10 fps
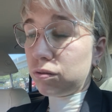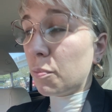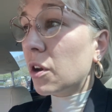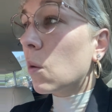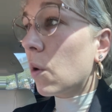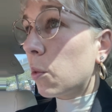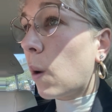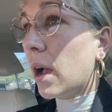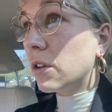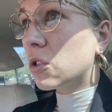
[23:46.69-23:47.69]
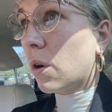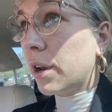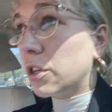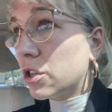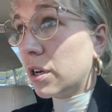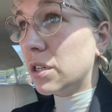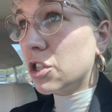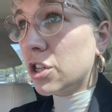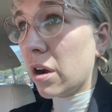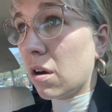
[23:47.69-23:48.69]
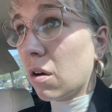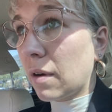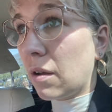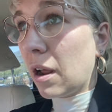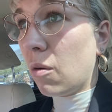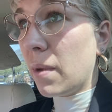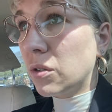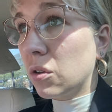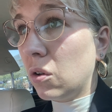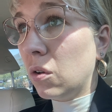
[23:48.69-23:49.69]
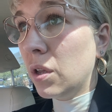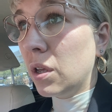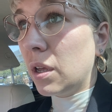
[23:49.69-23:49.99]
pretty worthwhile story and journey to share around how mental